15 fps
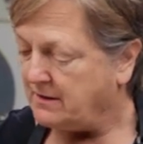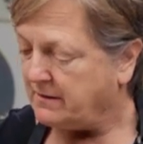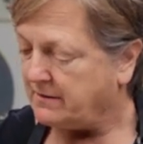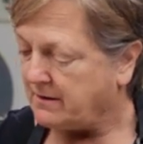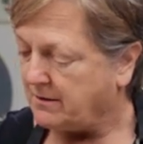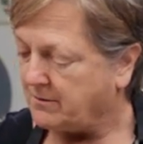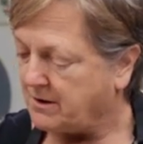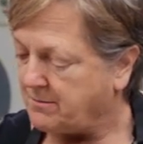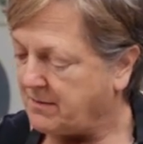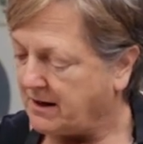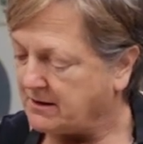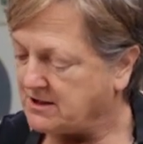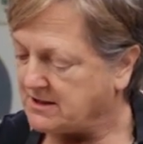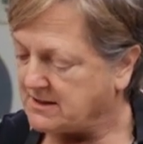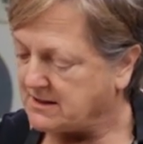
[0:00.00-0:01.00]
So I'm gonna
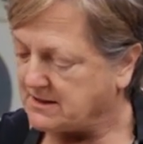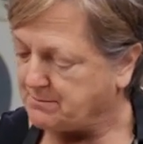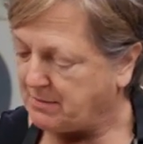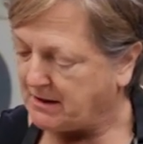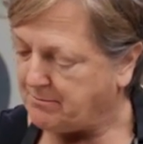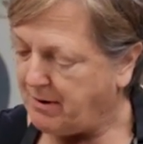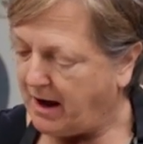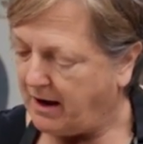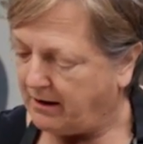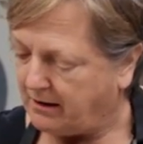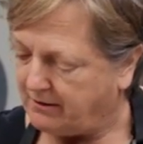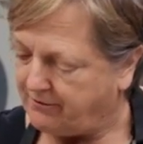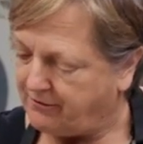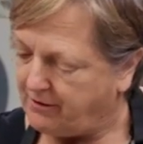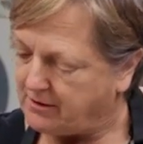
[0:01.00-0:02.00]
make just this big
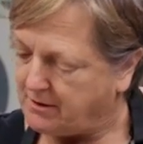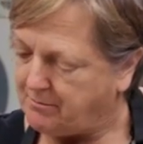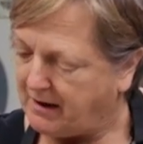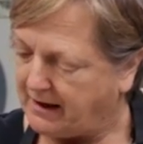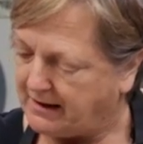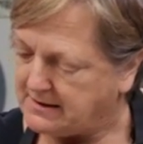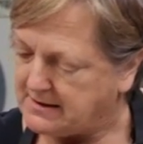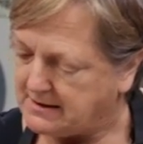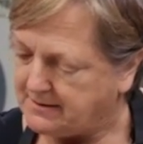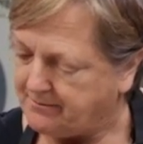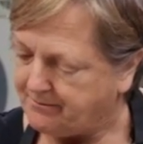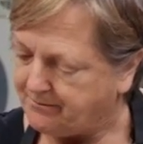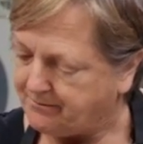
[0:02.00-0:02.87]
pile of the paint.